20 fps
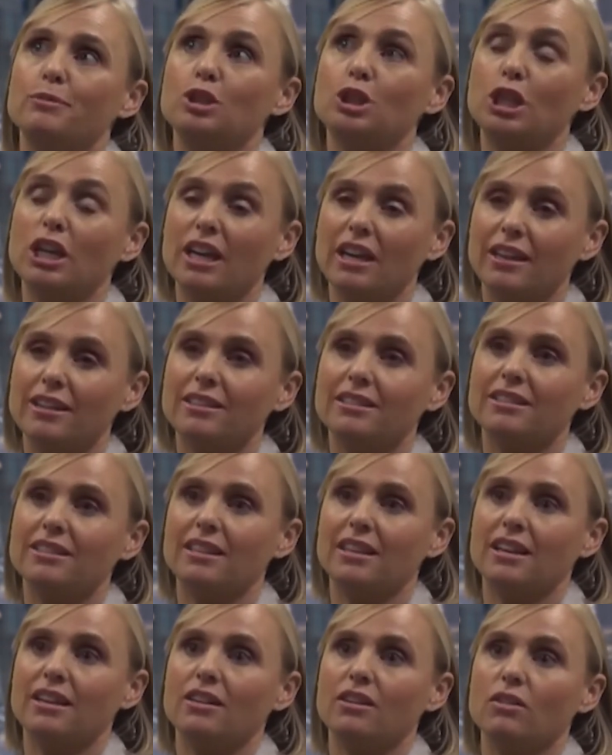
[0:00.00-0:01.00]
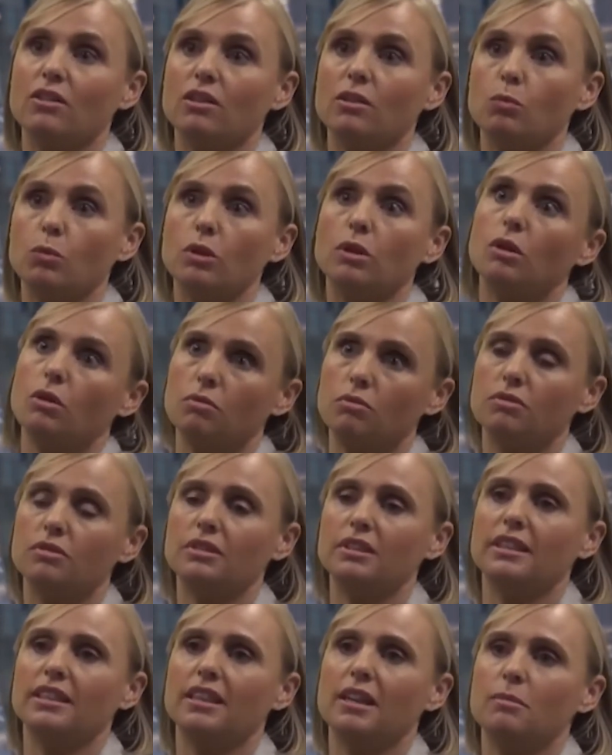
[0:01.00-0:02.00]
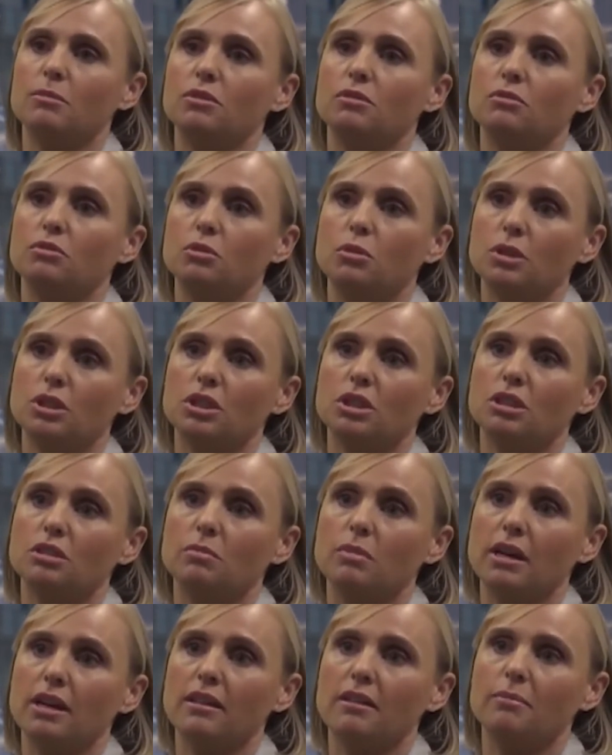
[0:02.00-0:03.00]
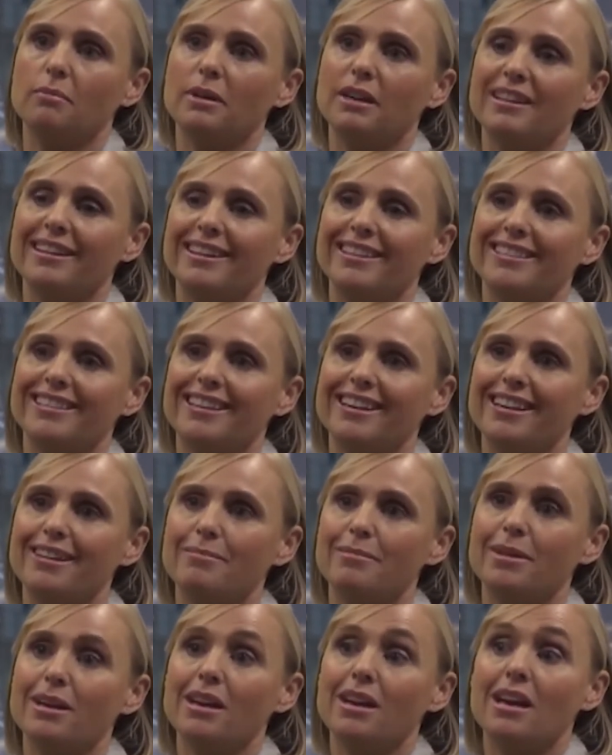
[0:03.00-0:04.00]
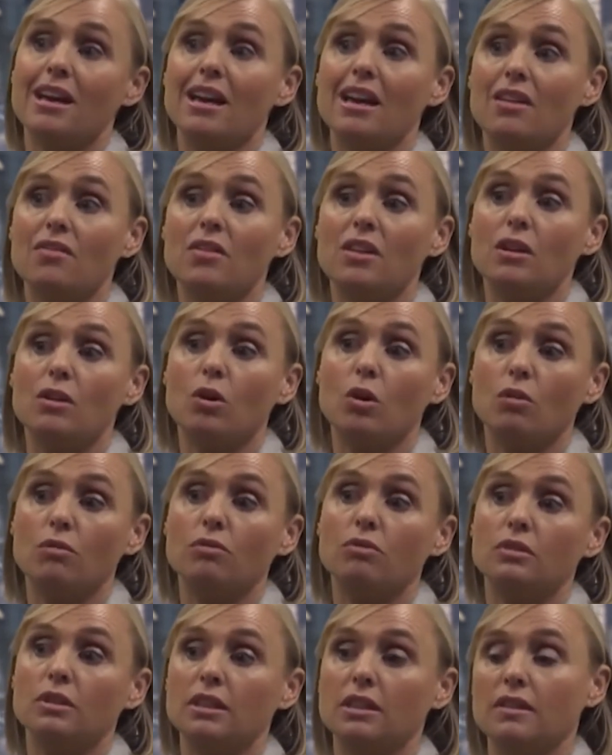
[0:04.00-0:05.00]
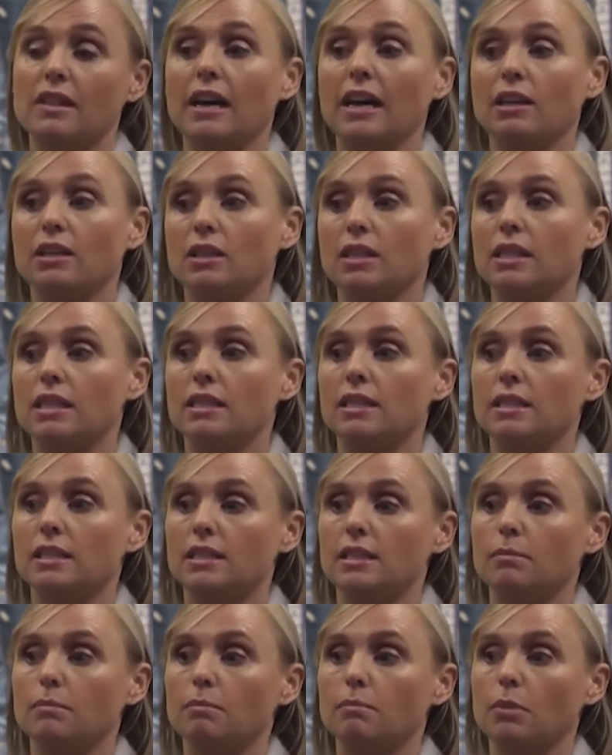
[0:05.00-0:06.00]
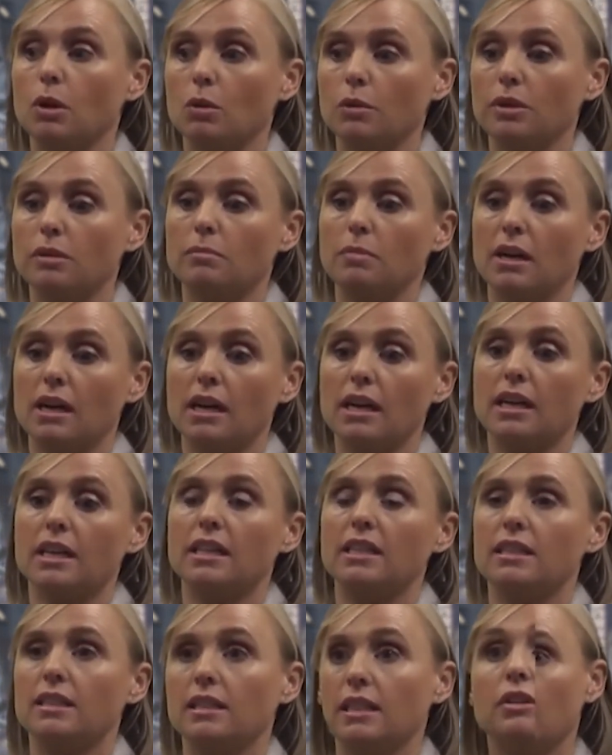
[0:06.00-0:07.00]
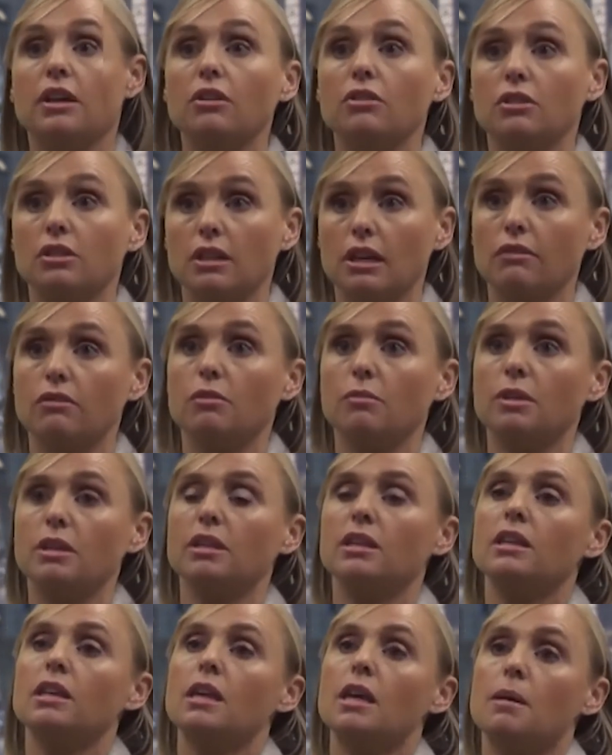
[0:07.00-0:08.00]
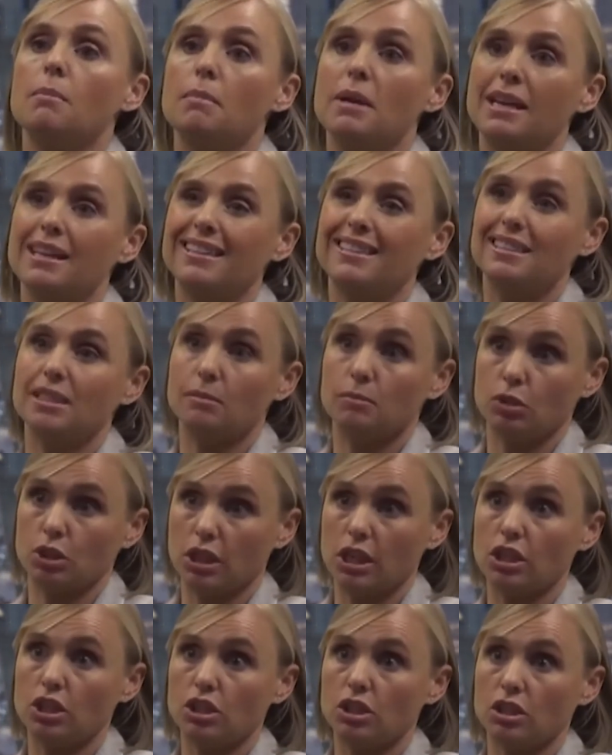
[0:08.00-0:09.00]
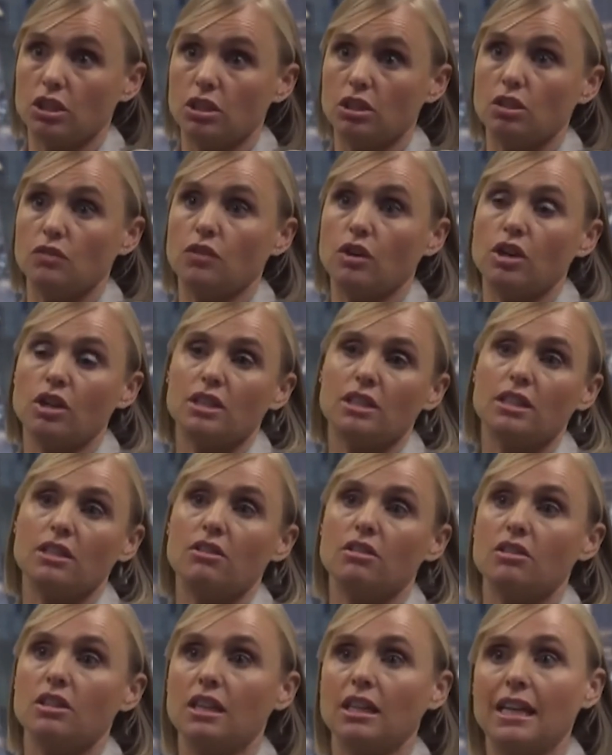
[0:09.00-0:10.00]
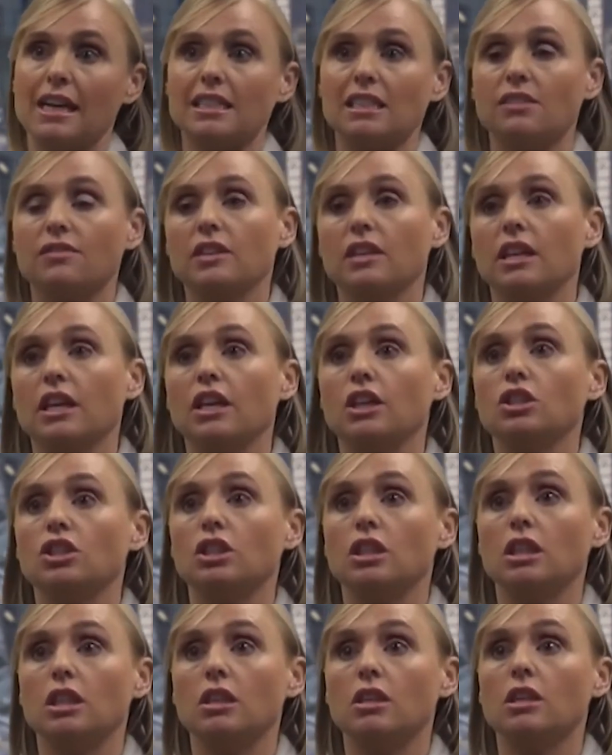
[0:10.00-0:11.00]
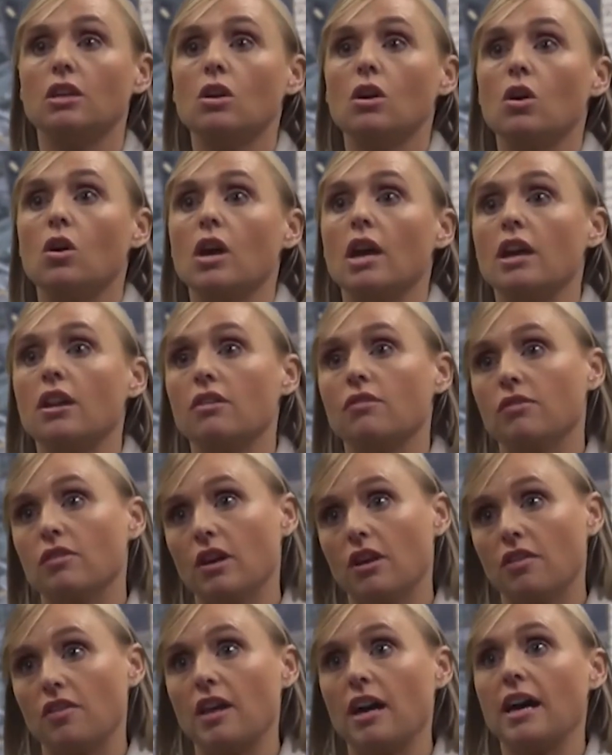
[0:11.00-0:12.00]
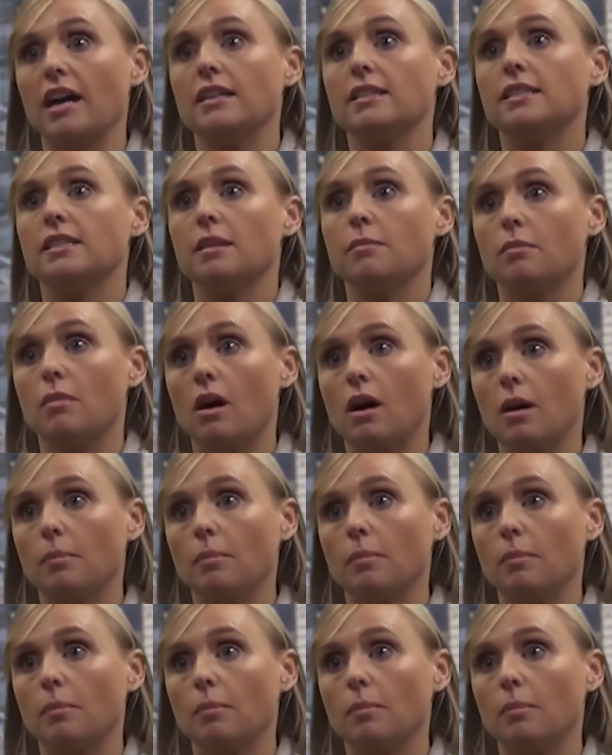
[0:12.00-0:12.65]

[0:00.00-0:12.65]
change that will hopefully come to fruition by that time. And then hopefully that is buoyed by the federal government making some changes as far as either the classification, and if not that, some